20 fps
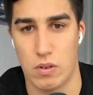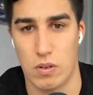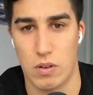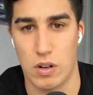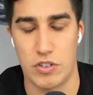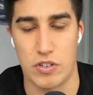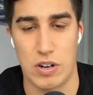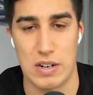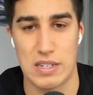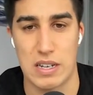
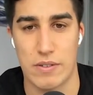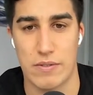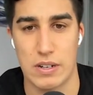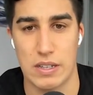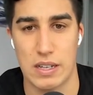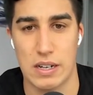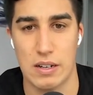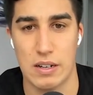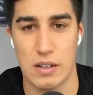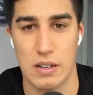address
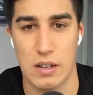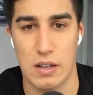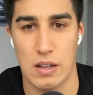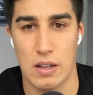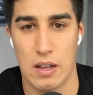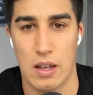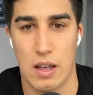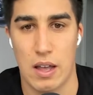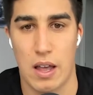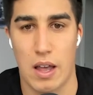everything.
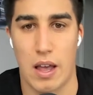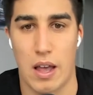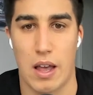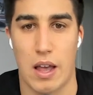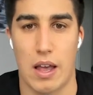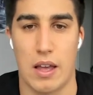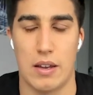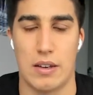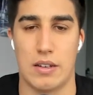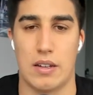
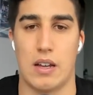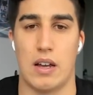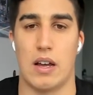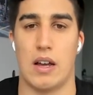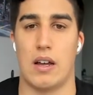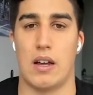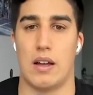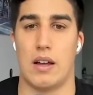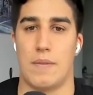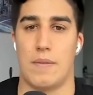And
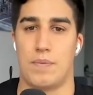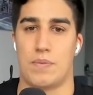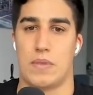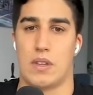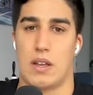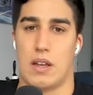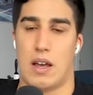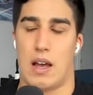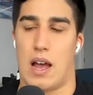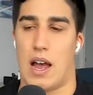uh,
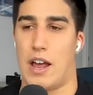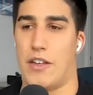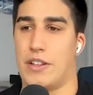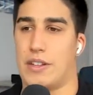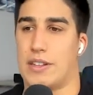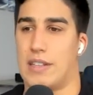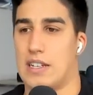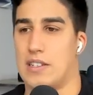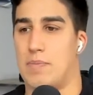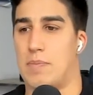I
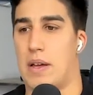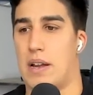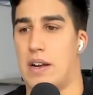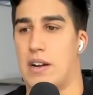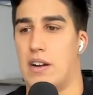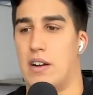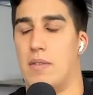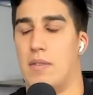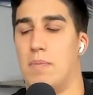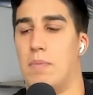think that's
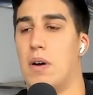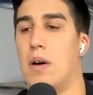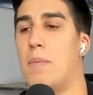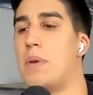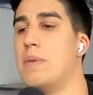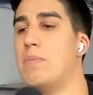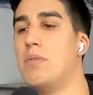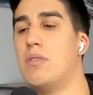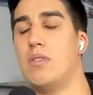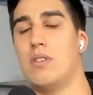better. But
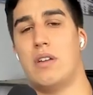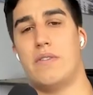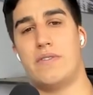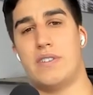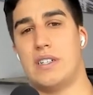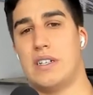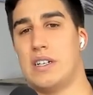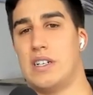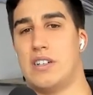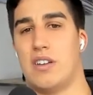people love
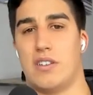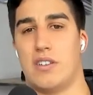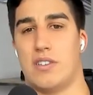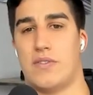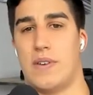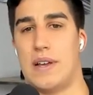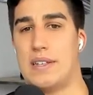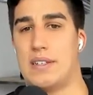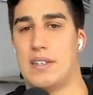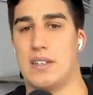seeing each other's
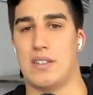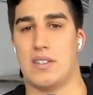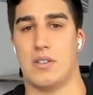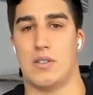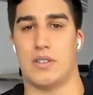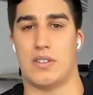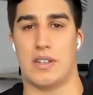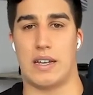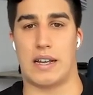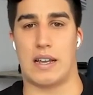faces.
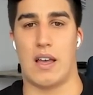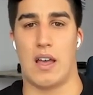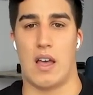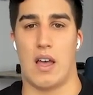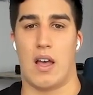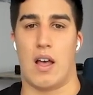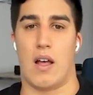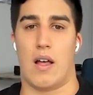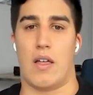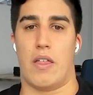So it's like,
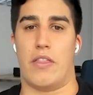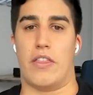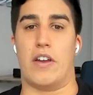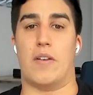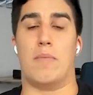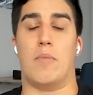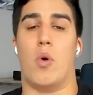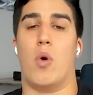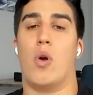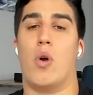
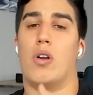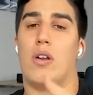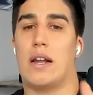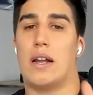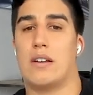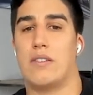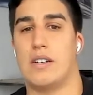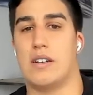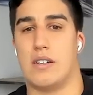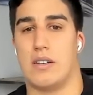they're more
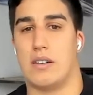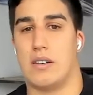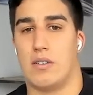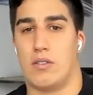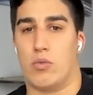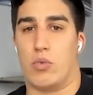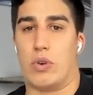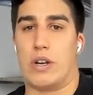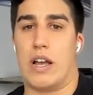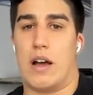likely to
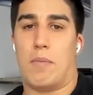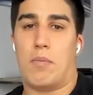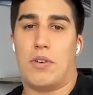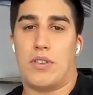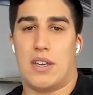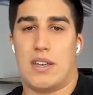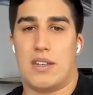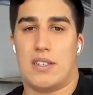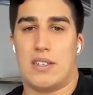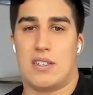re-up
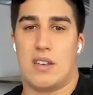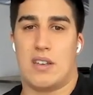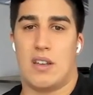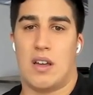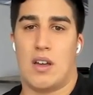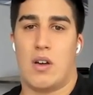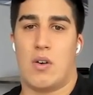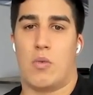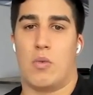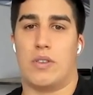with us
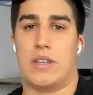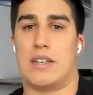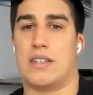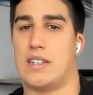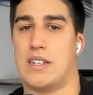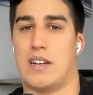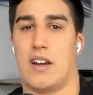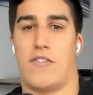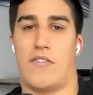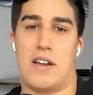when they
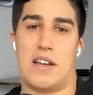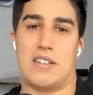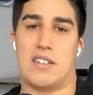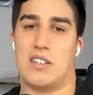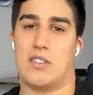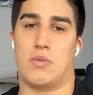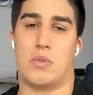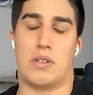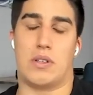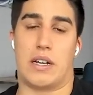see our
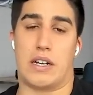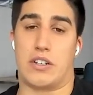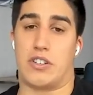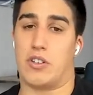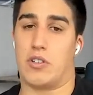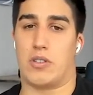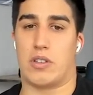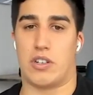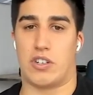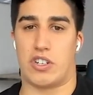faces. We like
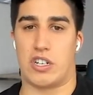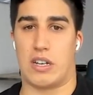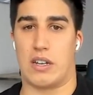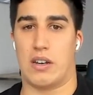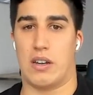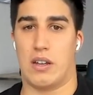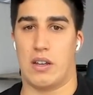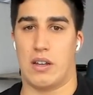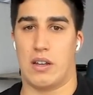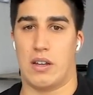shoot the
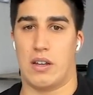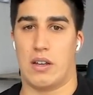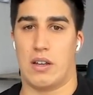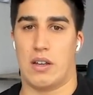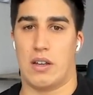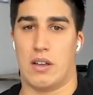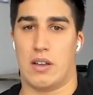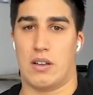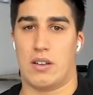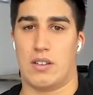shit.
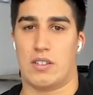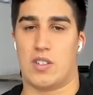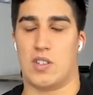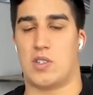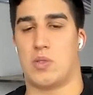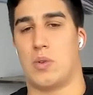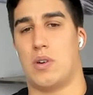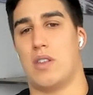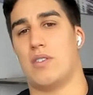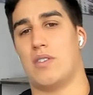So
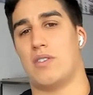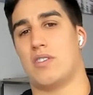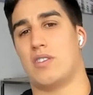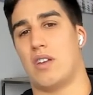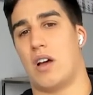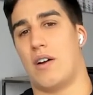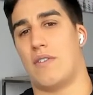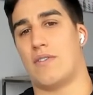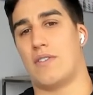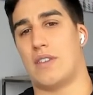it's one of those
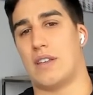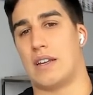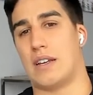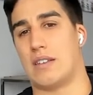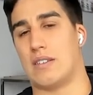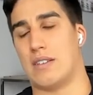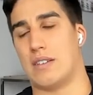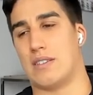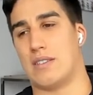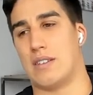soft
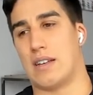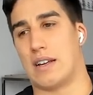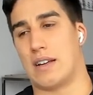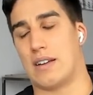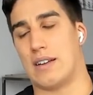things. It's like,